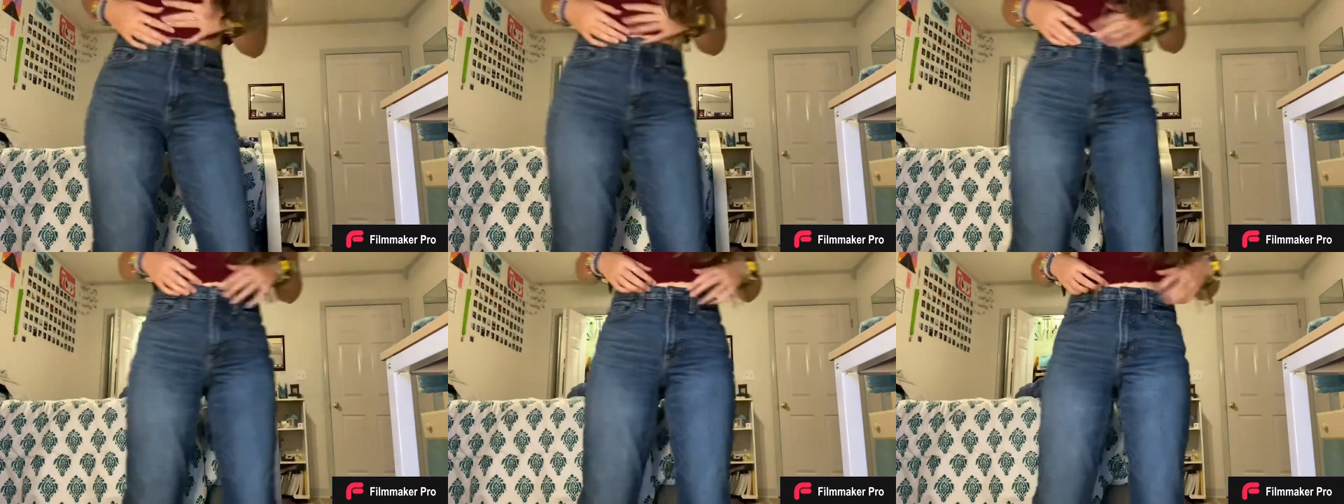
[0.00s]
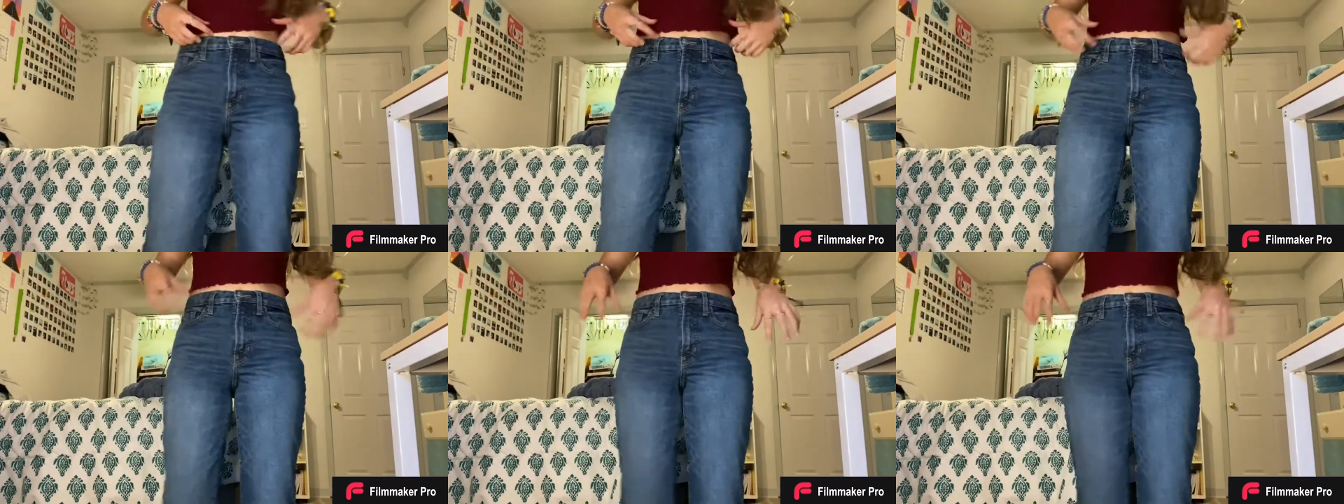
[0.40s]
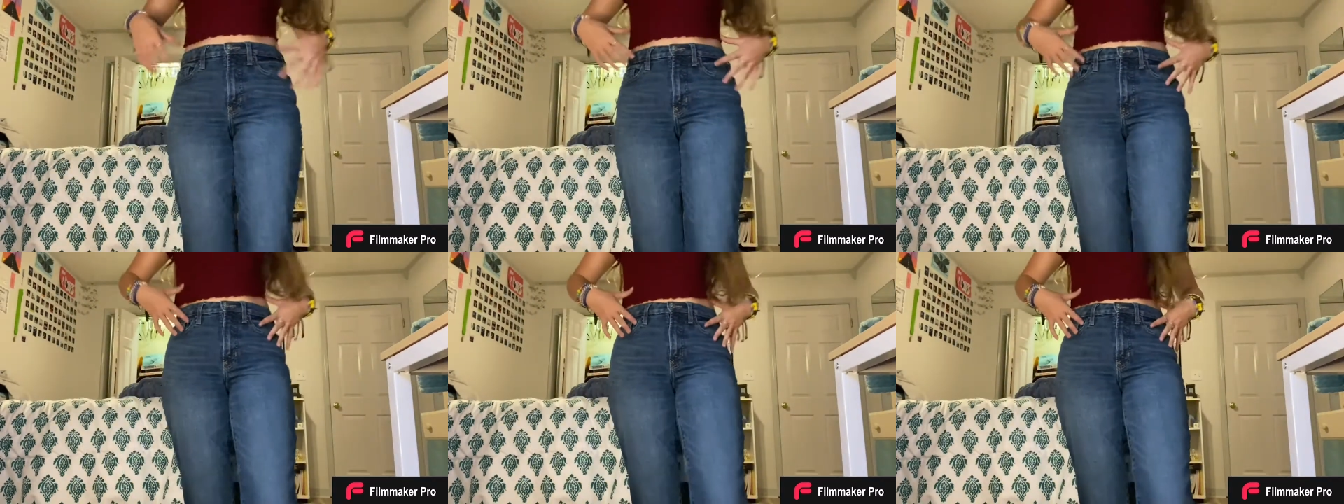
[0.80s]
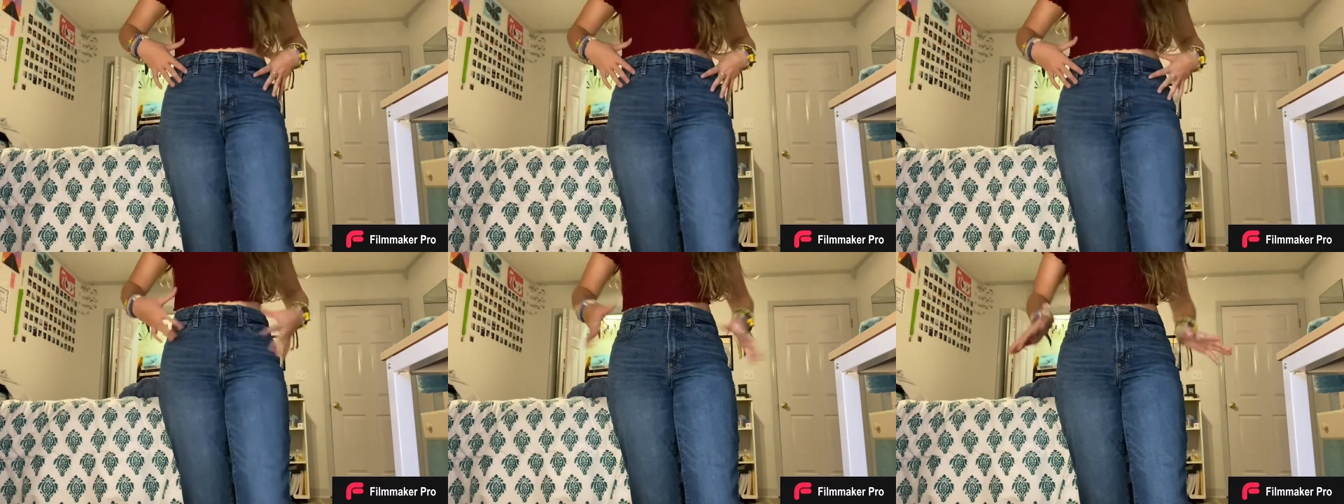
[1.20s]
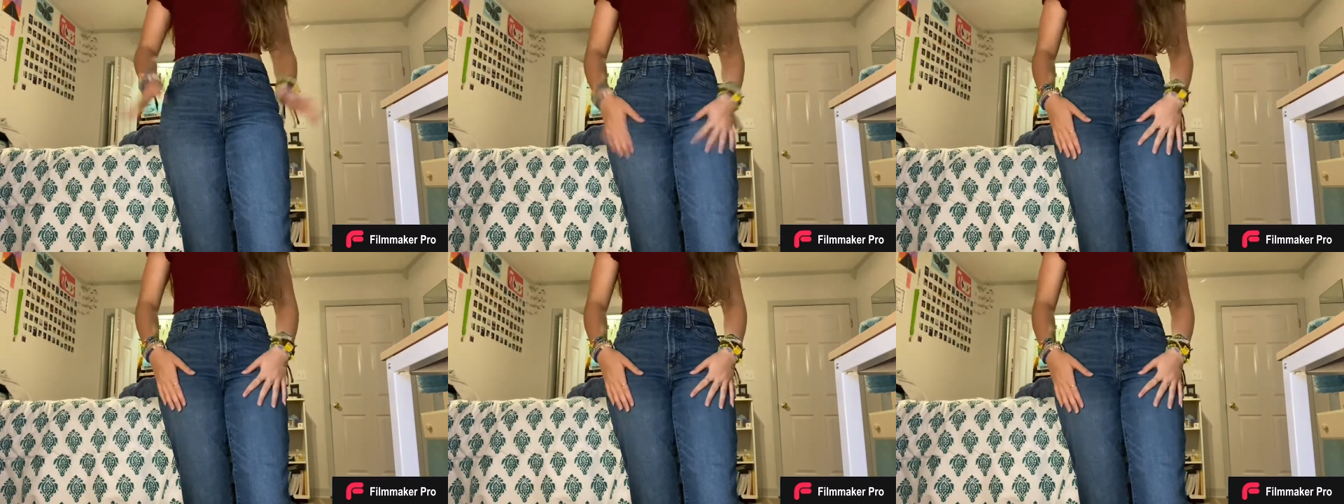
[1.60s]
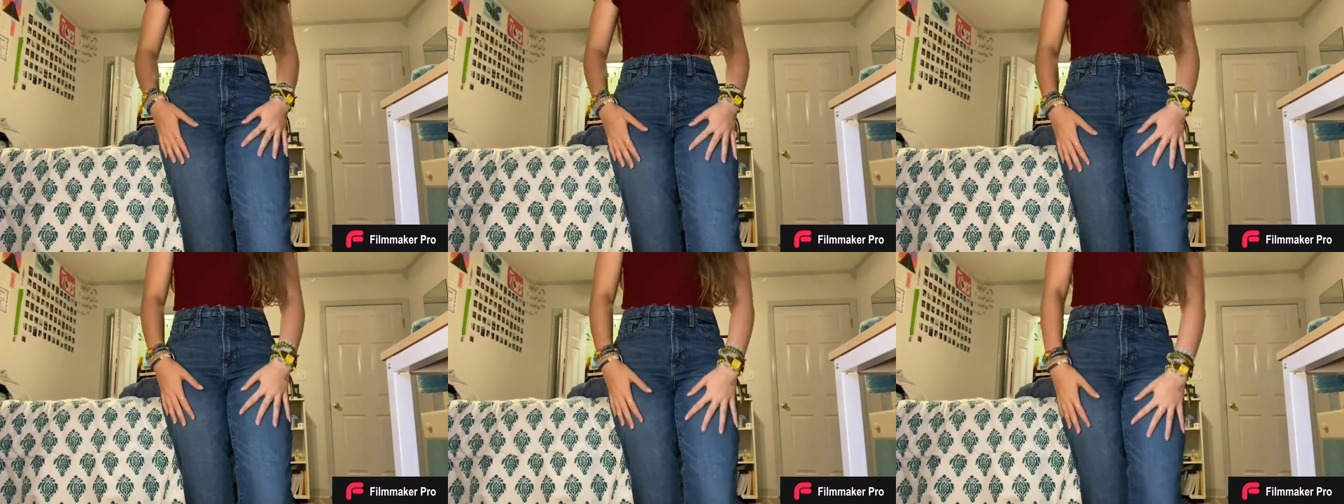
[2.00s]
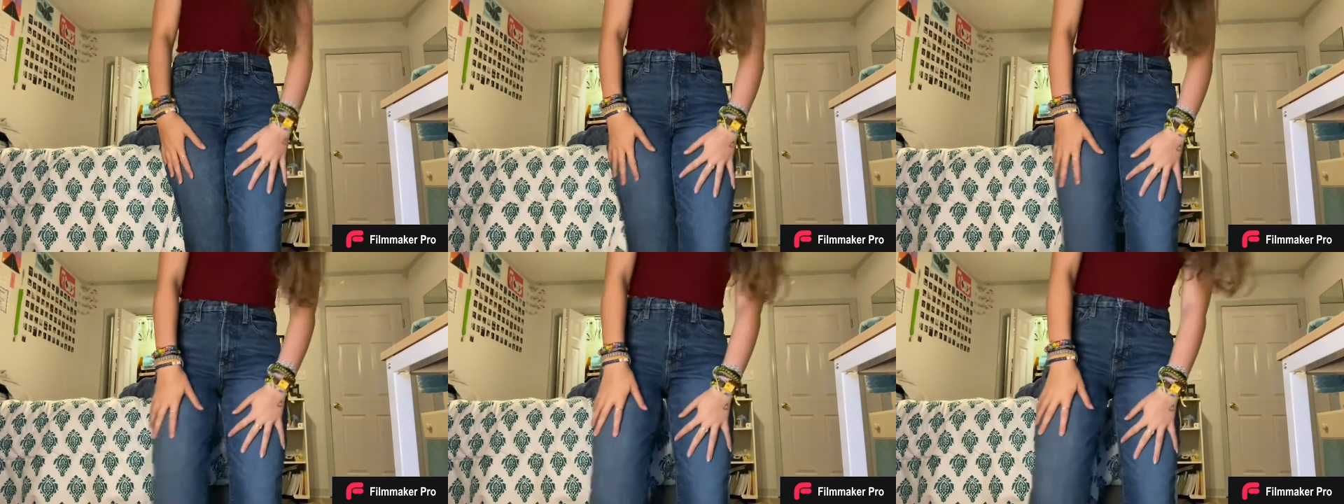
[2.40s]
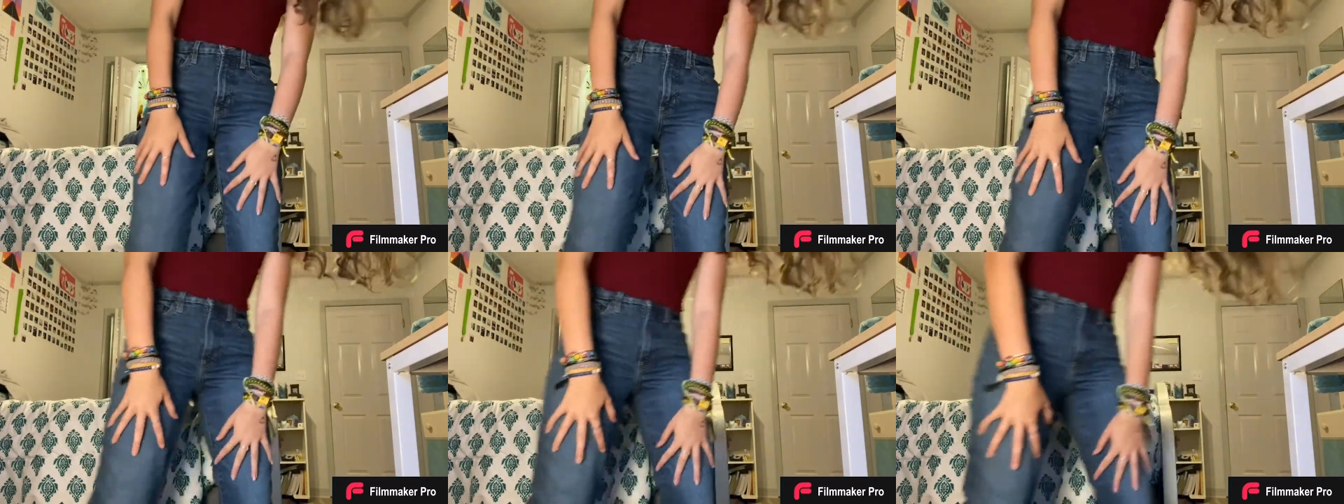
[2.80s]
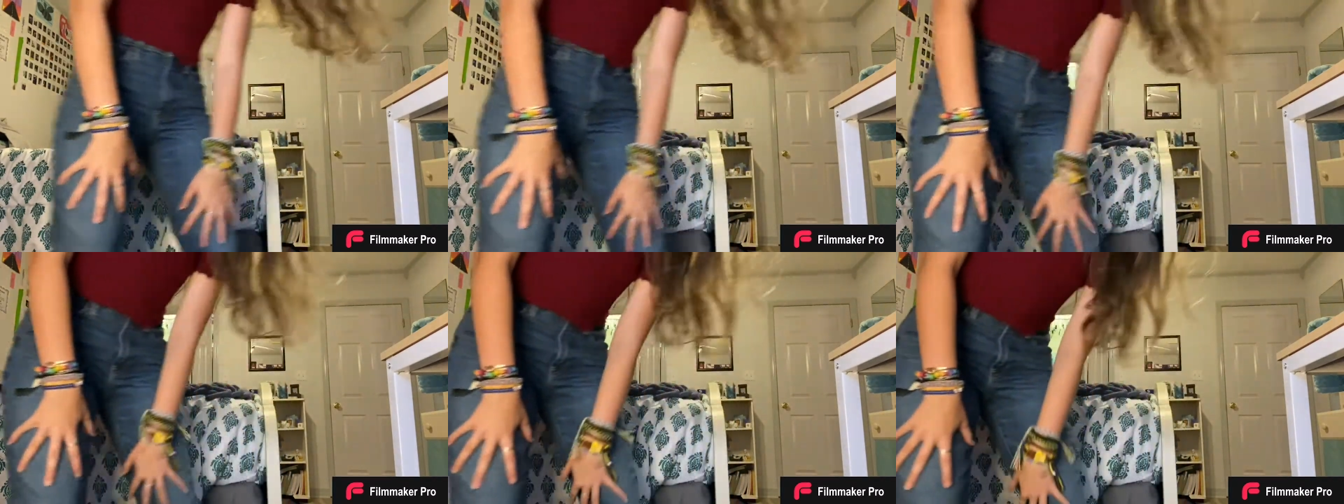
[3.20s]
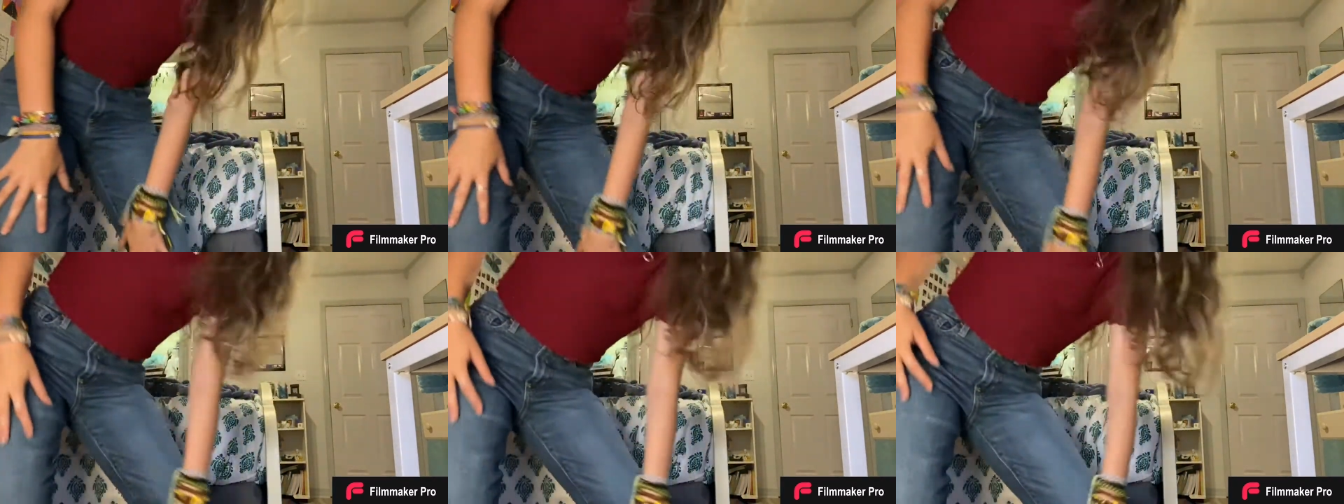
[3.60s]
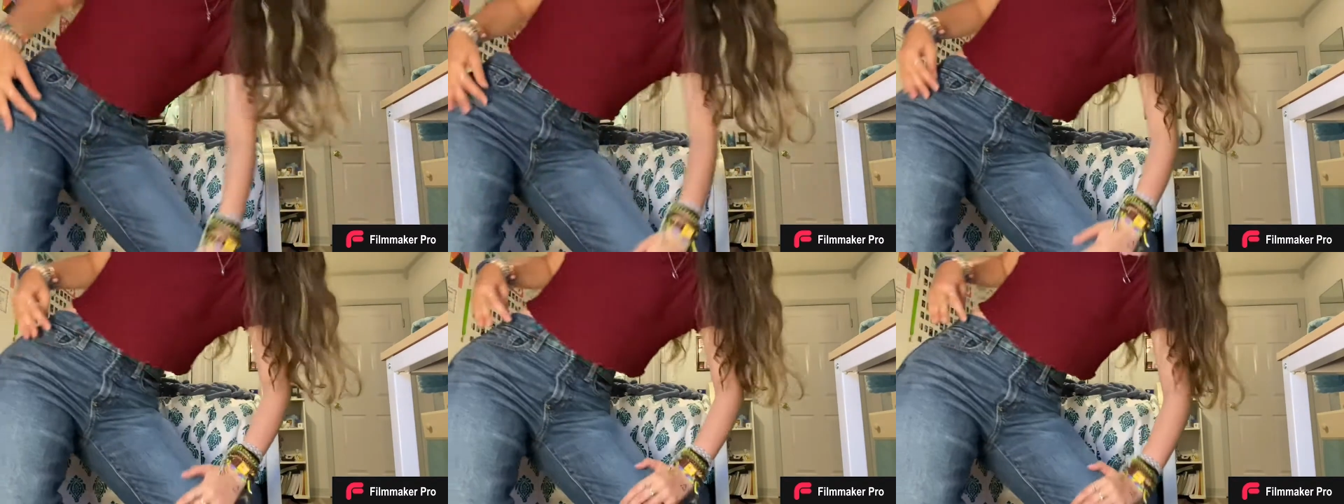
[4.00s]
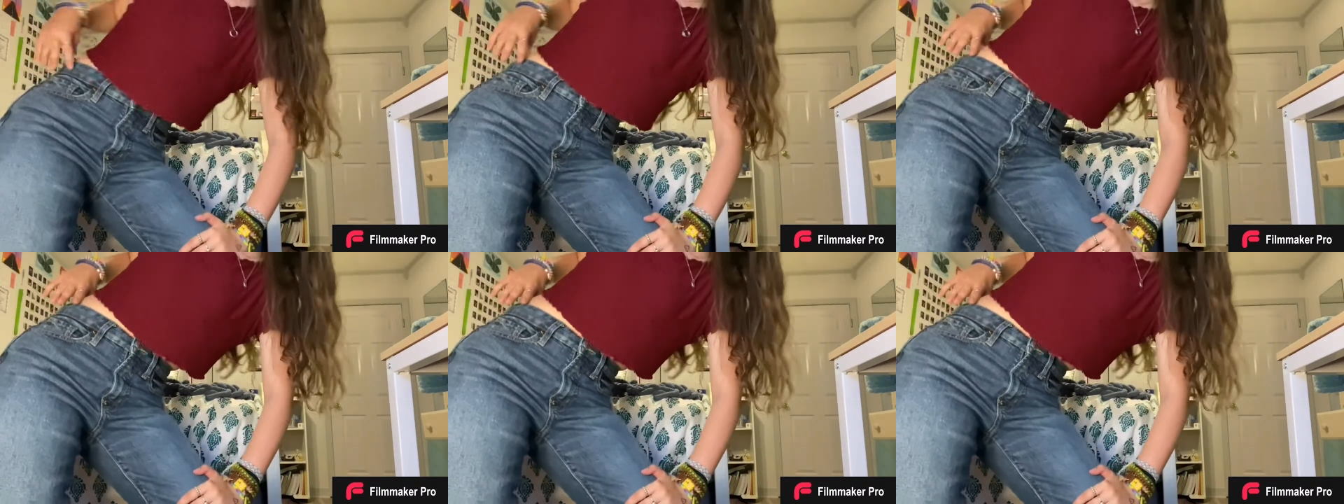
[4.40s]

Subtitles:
No face is visible, so there are no lips to read.